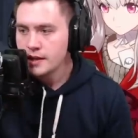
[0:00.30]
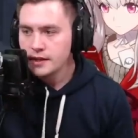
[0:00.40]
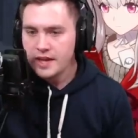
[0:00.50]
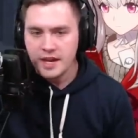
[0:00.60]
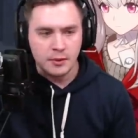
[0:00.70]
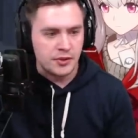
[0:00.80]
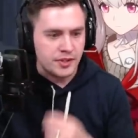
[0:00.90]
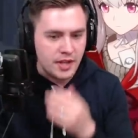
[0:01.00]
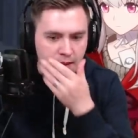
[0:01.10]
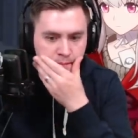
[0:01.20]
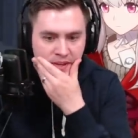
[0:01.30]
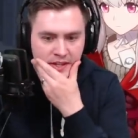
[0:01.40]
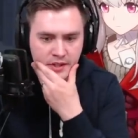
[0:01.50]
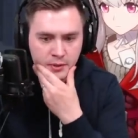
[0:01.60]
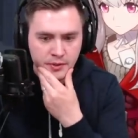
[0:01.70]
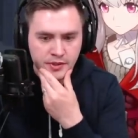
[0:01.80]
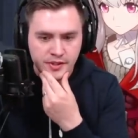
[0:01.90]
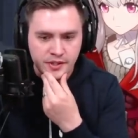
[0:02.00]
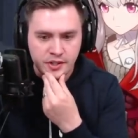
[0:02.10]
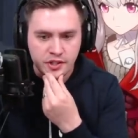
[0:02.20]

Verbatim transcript: gamers, uh, big news. This just